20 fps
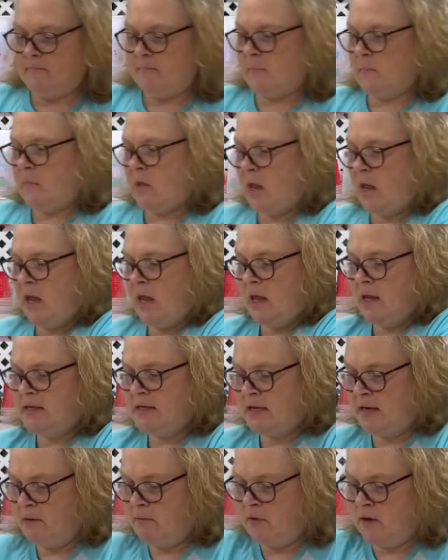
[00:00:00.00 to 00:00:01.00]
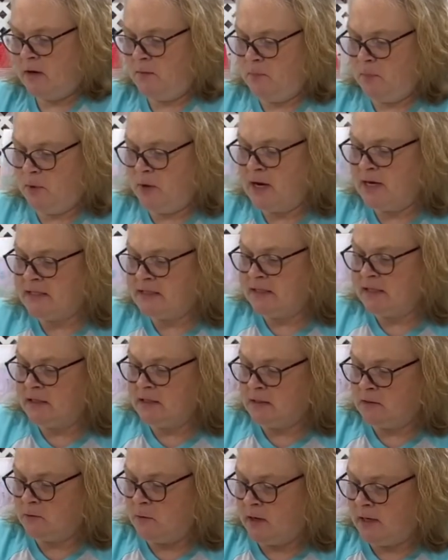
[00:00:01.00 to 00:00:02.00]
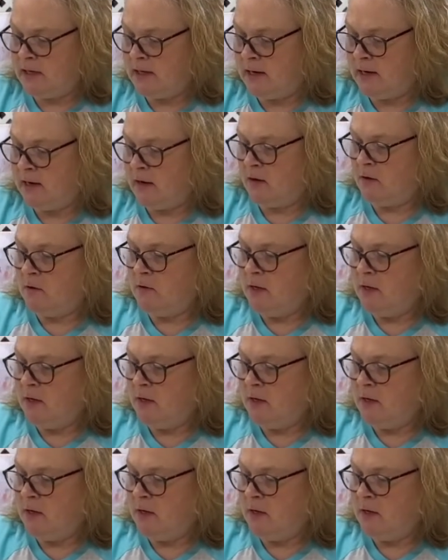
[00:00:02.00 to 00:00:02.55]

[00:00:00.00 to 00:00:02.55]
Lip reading: And I want to press this one now